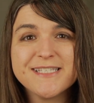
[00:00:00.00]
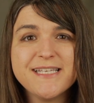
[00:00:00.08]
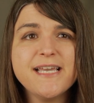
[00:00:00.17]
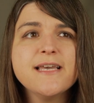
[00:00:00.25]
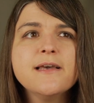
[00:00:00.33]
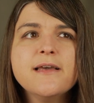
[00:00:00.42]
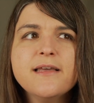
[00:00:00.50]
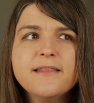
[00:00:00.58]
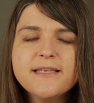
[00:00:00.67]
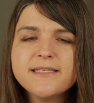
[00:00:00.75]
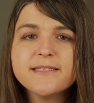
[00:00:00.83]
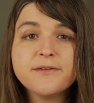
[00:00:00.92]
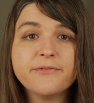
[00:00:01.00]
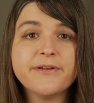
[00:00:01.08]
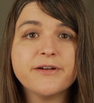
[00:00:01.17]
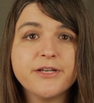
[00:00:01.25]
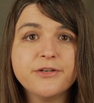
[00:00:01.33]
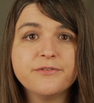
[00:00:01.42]
C. This is a
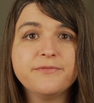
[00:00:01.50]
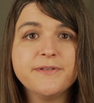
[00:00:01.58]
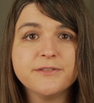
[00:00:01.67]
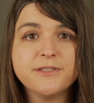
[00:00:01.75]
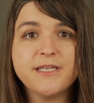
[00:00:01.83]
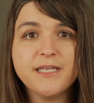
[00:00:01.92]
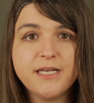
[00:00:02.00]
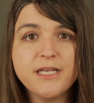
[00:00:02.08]
very good field to get